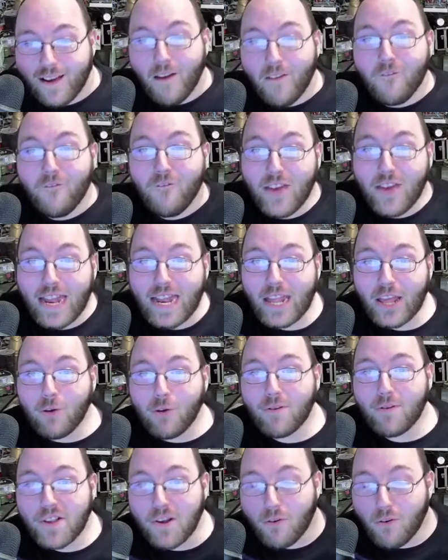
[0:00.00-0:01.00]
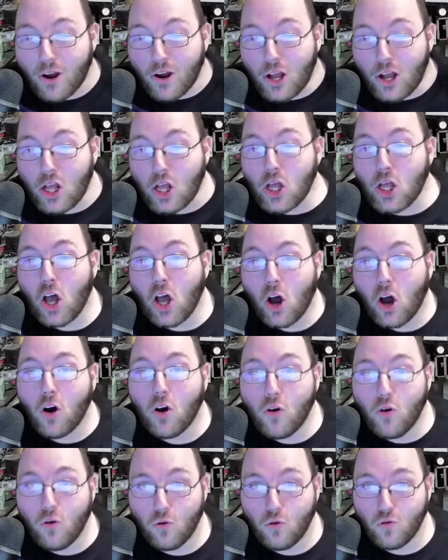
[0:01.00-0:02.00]
Venues are
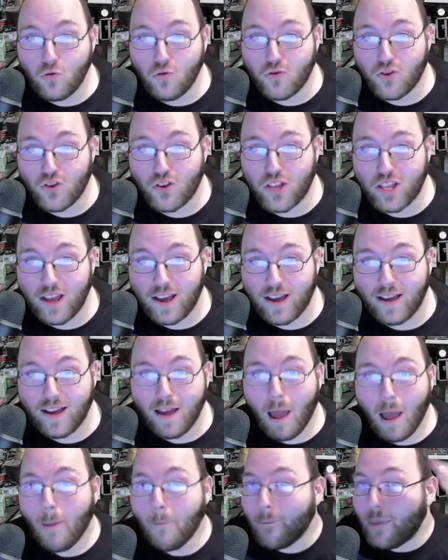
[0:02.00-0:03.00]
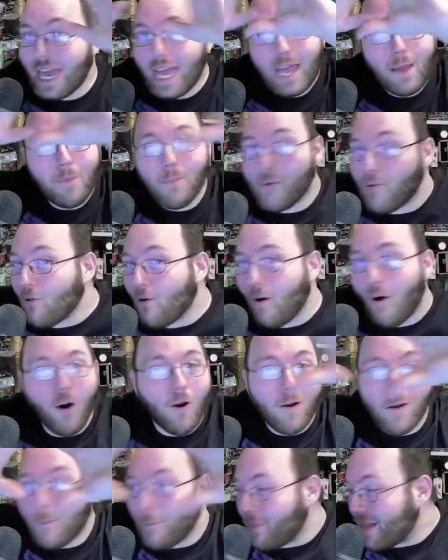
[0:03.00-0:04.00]
closed. People
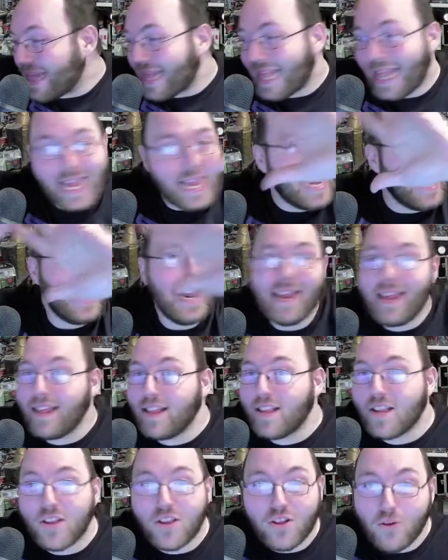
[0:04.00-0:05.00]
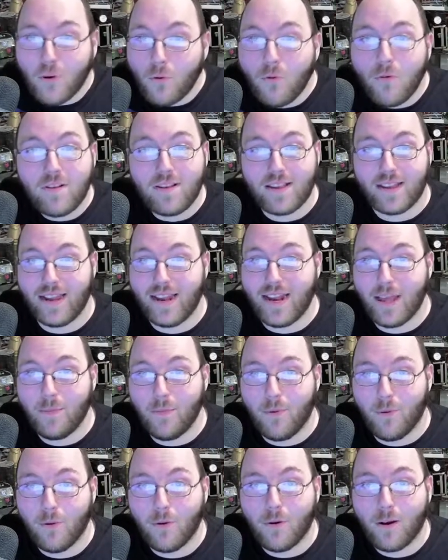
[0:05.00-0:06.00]
aren't playing in stores
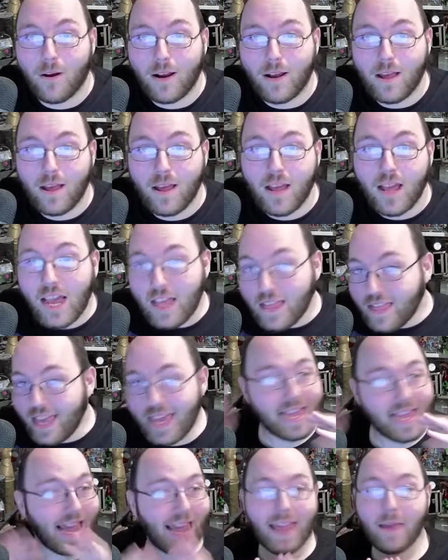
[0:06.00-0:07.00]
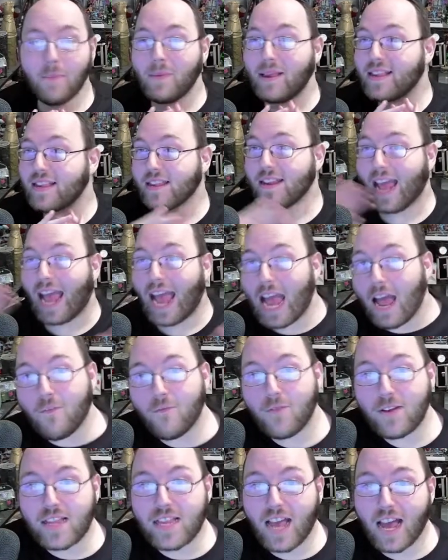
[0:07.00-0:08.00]
anymore. The game isn't
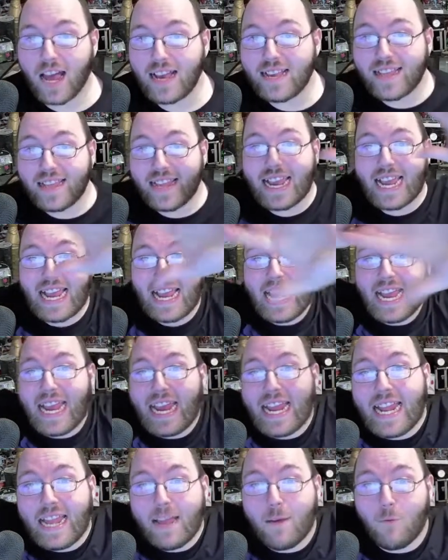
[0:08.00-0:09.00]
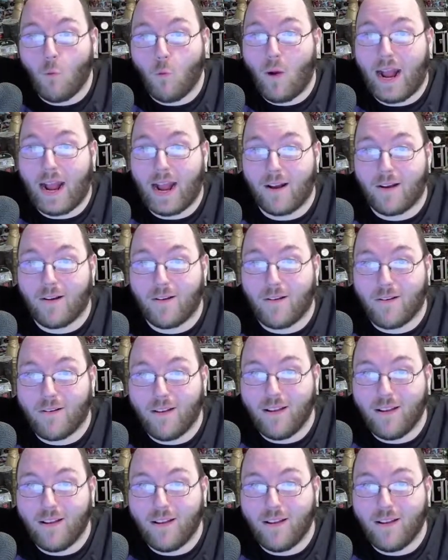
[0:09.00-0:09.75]
advertised anywhere.